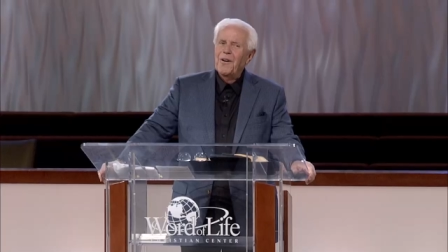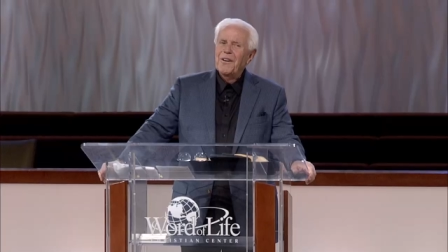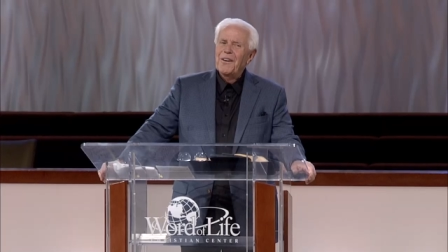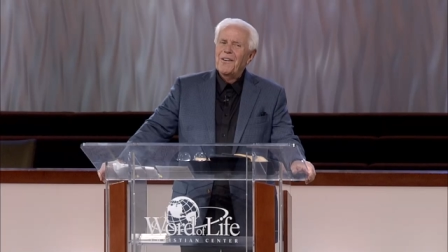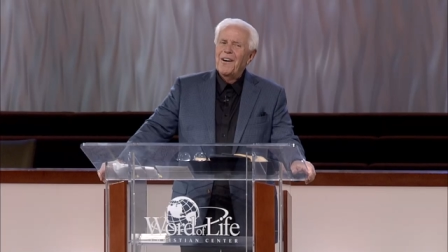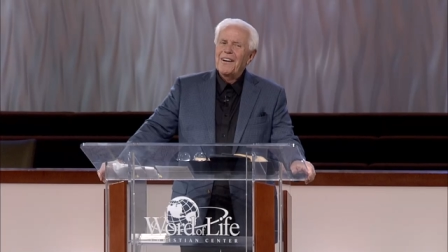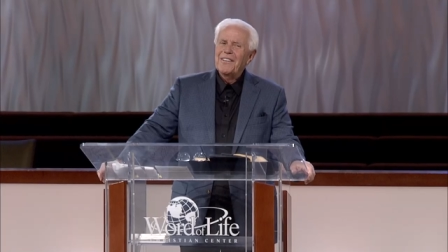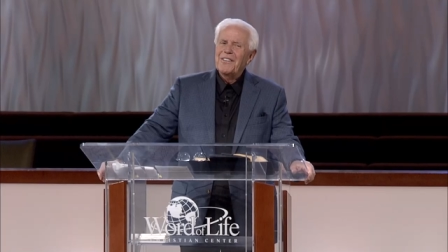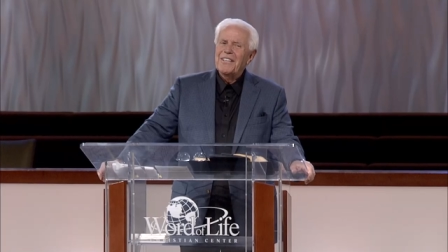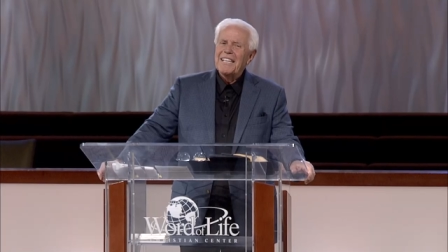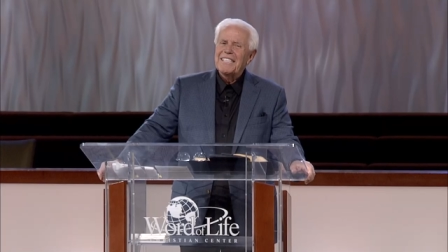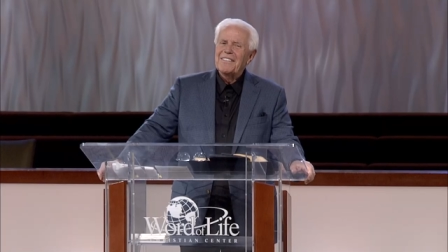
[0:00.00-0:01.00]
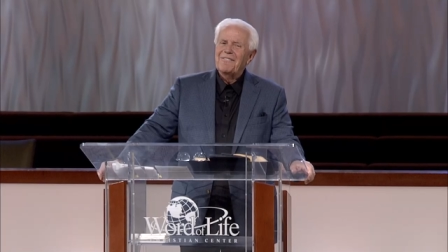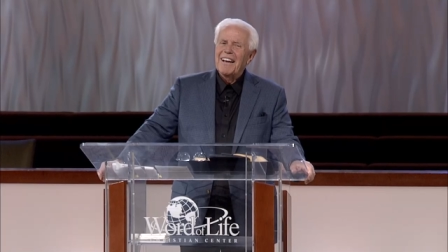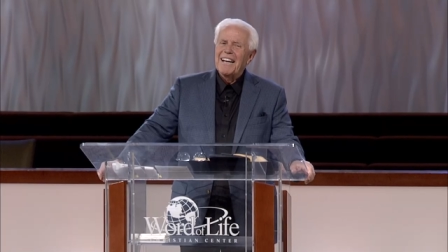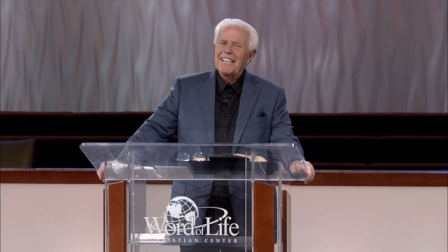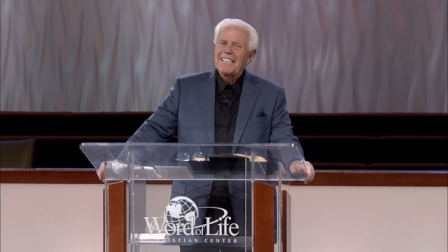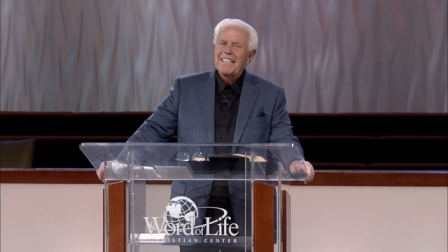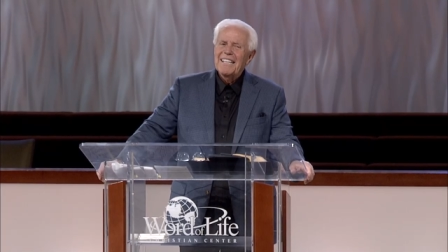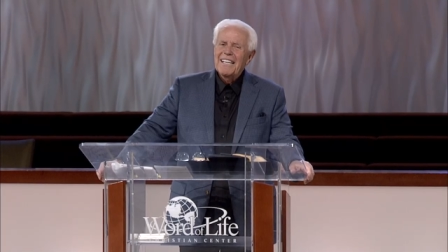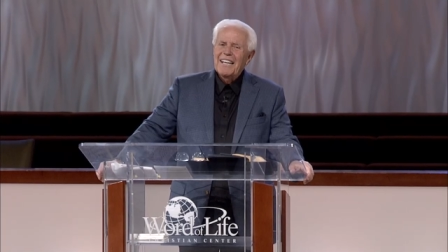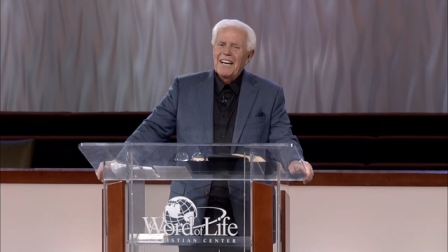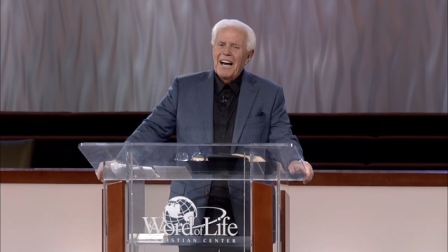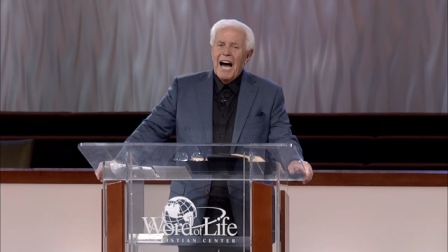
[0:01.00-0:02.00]
who you are. You're Jesse Duplantis.
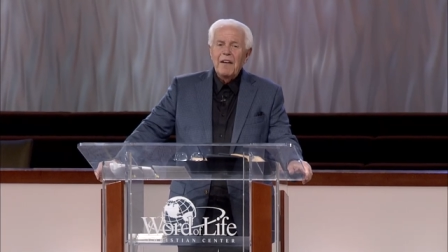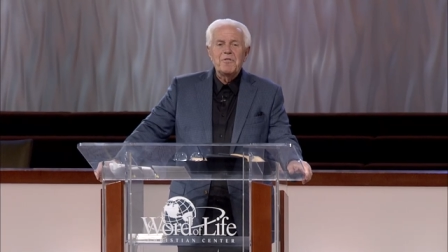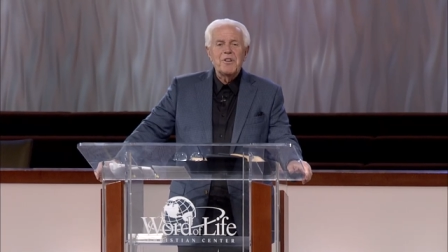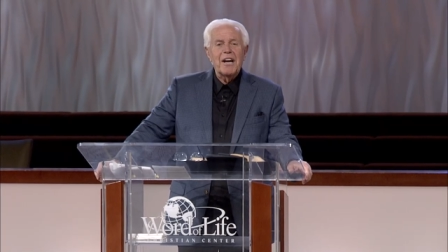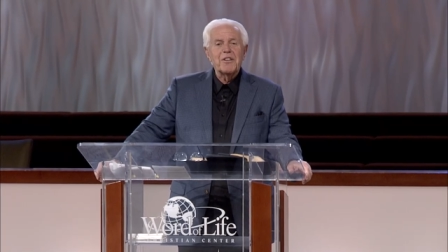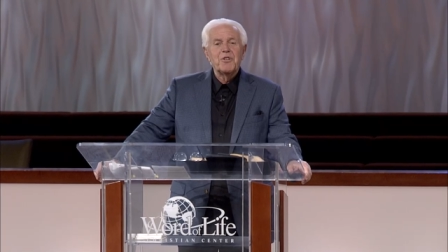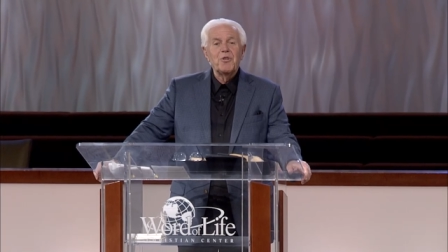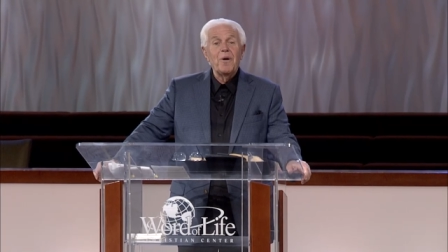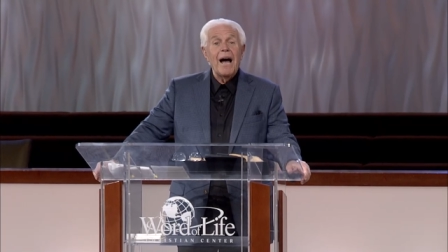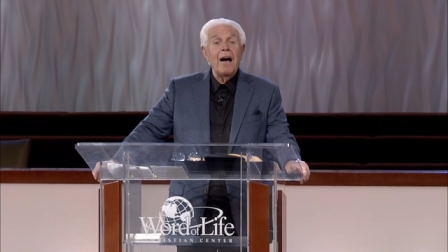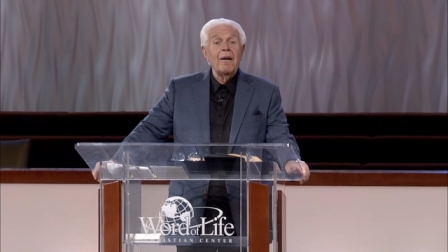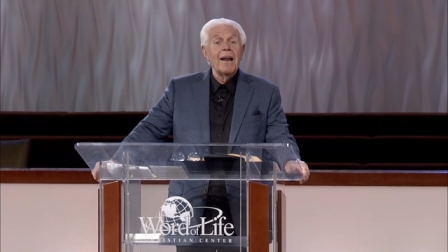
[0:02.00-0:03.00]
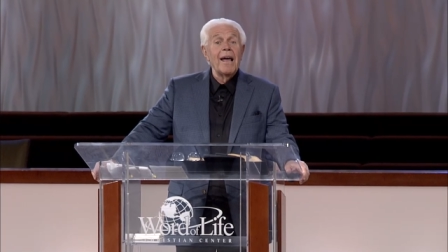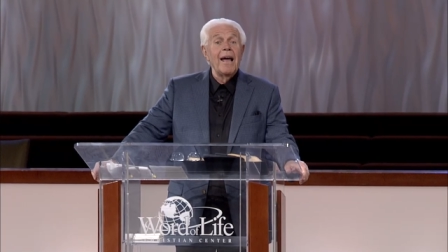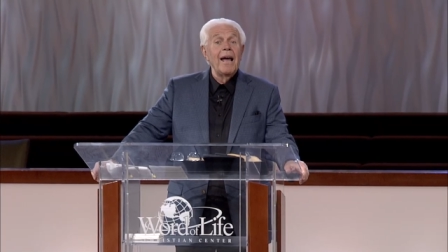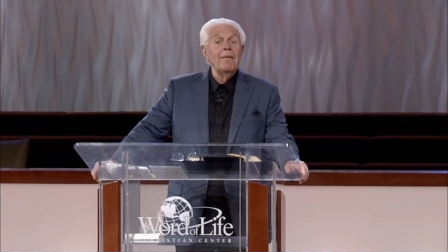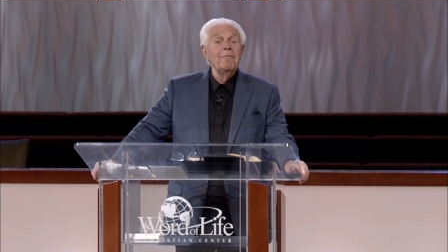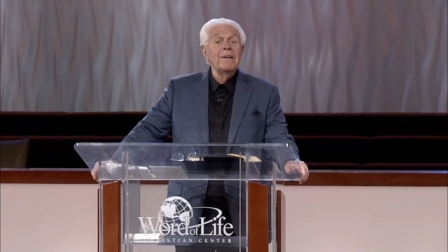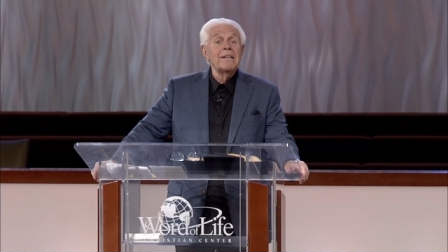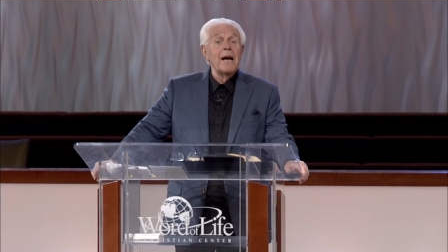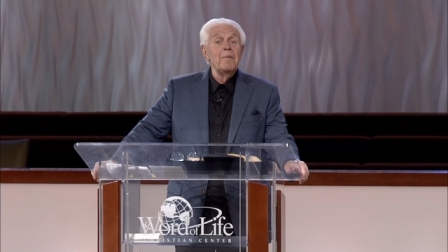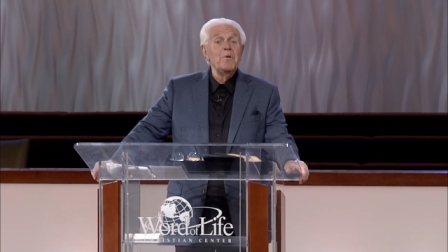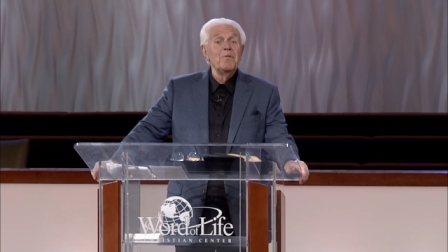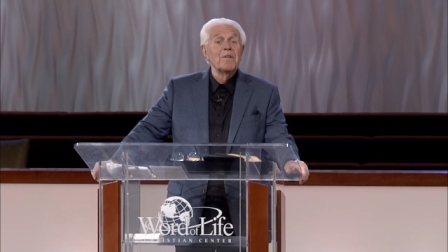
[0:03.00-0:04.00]
I've checked you out every
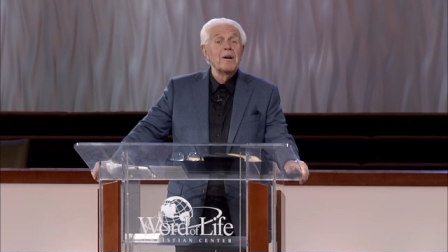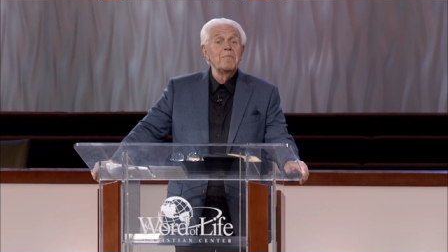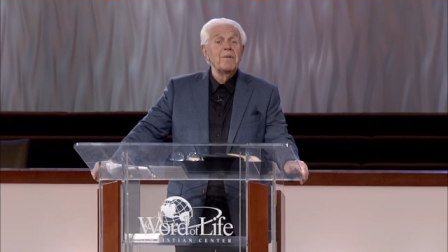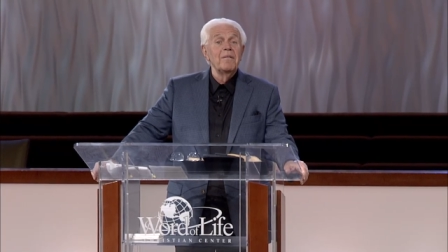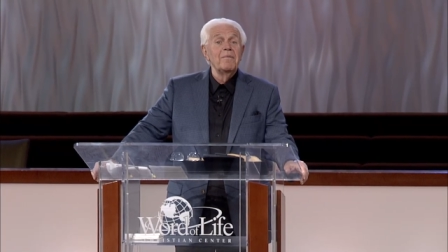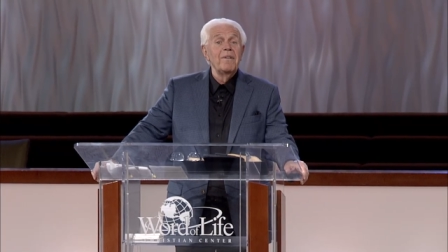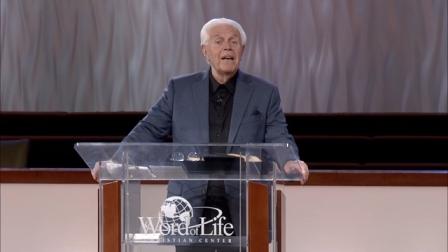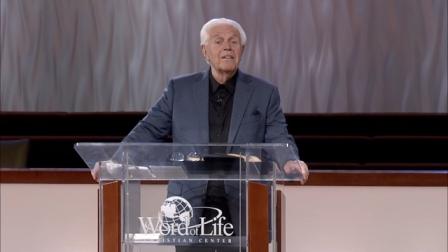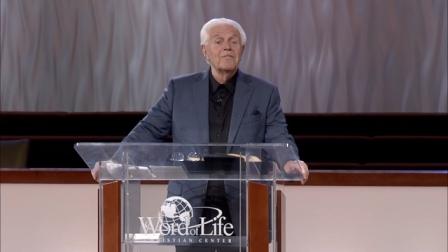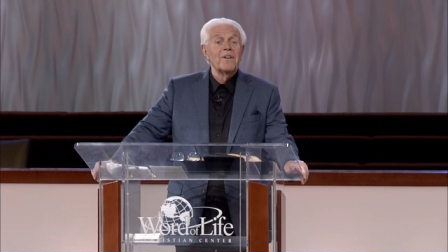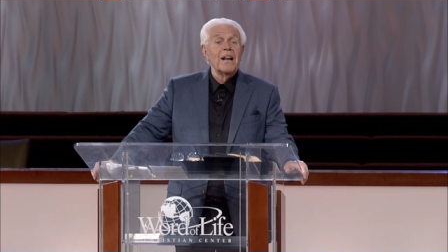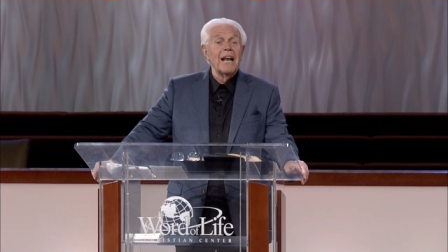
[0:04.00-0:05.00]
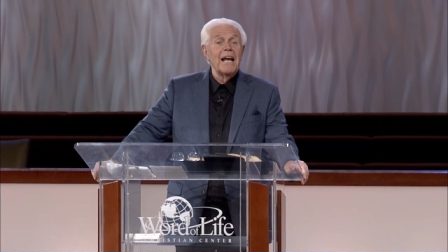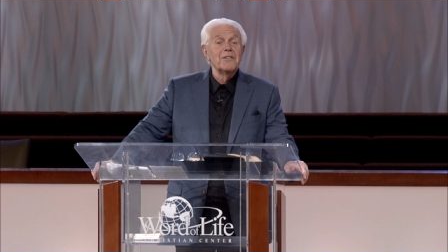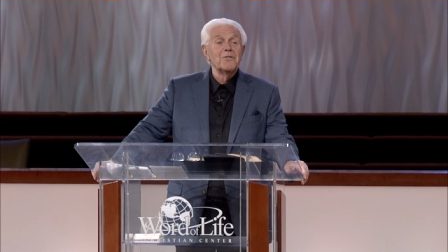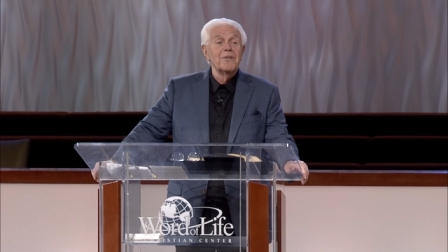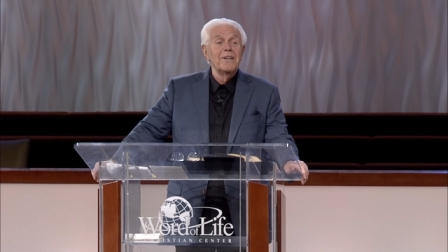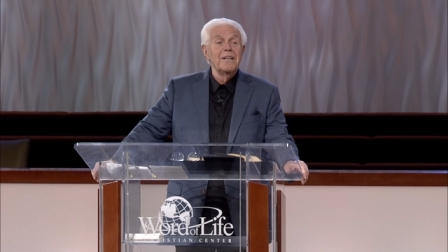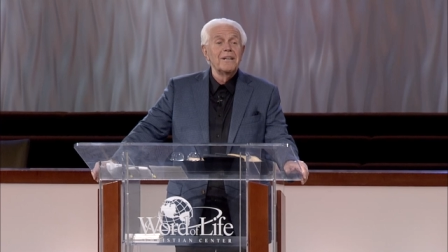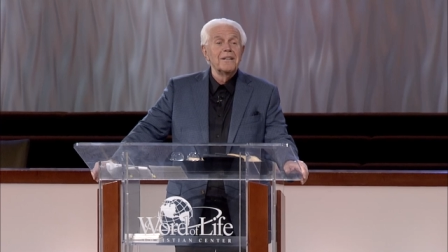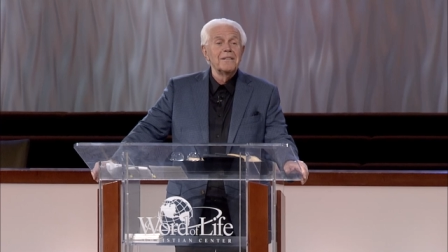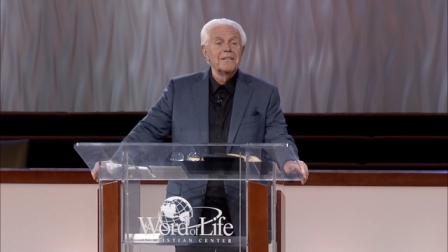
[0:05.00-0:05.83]
time you've come to Vegas for the last three years.